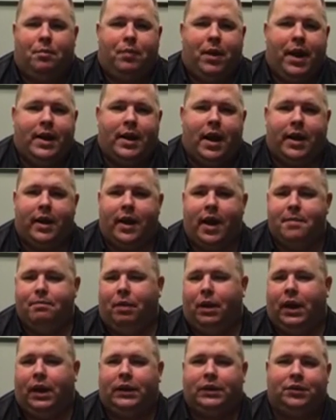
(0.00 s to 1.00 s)
and pay
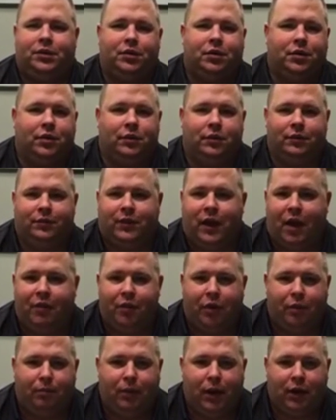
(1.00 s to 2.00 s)
99 bucks or
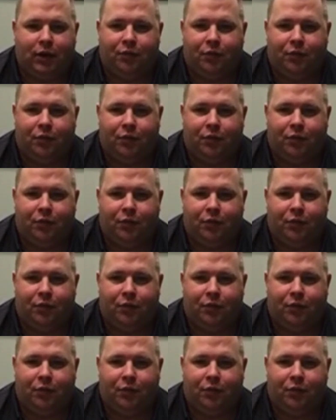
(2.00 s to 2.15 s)
500